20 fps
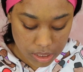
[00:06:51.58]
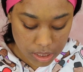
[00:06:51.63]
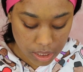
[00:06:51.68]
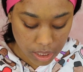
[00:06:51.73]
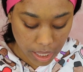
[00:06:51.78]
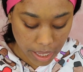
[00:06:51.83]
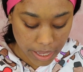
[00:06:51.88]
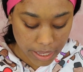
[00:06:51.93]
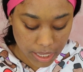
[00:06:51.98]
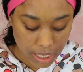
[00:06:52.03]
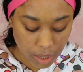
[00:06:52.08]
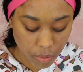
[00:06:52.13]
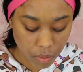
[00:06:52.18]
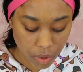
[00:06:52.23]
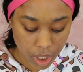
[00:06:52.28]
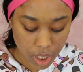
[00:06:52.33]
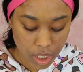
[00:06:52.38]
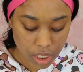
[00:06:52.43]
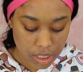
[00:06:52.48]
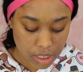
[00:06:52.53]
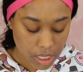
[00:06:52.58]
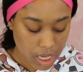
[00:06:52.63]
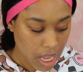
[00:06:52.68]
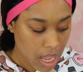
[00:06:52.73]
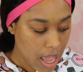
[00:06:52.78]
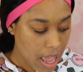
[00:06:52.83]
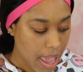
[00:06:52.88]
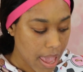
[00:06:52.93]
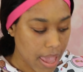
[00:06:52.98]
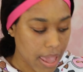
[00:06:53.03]
like it works.
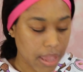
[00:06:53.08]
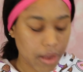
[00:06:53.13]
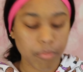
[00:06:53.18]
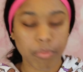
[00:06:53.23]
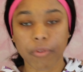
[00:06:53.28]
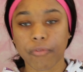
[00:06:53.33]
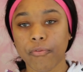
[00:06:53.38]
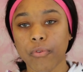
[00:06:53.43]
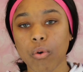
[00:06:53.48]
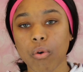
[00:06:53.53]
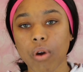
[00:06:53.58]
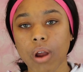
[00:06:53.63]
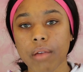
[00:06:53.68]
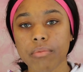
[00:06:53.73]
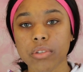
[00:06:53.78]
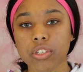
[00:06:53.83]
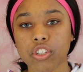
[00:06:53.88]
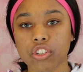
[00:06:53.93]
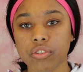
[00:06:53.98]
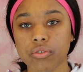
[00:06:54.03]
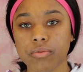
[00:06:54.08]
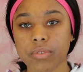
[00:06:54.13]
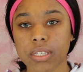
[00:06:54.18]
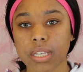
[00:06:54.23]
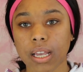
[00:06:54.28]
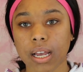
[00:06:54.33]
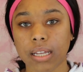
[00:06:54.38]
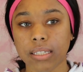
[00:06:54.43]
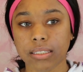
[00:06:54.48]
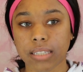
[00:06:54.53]
And before I was
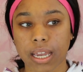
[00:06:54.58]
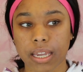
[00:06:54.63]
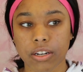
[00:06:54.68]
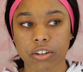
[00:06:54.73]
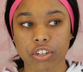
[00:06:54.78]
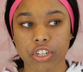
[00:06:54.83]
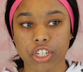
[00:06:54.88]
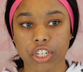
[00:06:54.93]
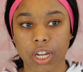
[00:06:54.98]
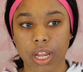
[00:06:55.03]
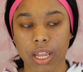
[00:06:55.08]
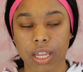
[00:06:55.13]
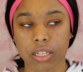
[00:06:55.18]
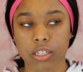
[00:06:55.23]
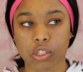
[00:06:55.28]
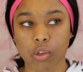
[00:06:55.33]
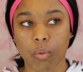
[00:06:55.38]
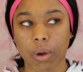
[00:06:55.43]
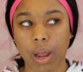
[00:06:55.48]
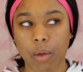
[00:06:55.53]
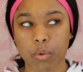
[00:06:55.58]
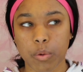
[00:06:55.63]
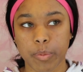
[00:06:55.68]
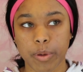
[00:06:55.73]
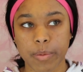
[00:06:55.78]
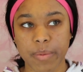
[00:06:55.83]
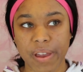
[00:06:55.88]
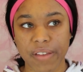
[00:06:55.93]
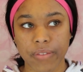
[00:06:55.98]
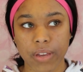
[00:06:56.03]
using a lighter shade, so when I would
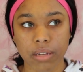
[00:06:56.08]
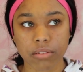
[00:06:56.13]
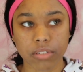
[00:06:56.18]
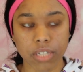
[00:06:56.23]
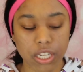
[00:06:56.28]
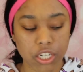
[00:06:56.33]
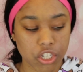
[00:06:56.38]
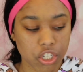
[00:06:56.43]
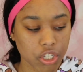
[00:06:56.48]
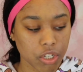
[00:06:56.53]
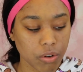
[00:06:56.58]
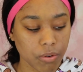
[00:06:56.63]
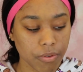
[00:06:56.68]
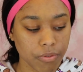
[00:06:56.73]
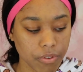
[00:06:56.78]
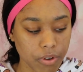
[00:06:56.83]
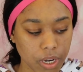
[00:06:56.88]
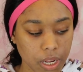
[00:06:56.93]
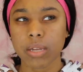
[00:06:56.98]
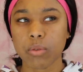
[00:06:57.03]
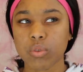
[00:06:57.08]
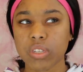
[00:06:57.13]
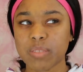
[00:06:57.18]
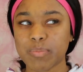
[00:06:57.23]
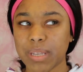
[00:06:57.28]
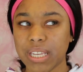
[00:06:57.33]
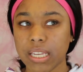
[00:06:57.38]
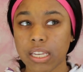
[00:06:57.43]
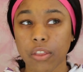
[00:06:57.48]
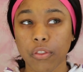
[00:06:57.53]
put my foundation over it, it was
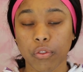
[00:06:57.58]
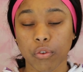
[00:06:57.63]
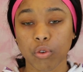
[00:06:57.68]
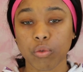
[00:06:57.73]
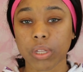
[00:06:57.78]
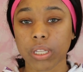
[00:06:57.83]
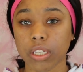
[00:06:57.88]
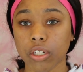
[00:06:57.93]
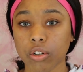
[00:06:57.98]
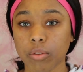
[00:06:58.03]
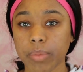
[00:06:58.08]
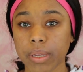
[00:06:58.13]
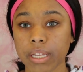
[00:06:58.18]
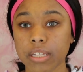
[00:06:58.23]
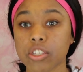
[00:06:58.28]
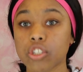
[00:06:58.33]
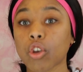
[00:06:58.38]
peeking through a little bit.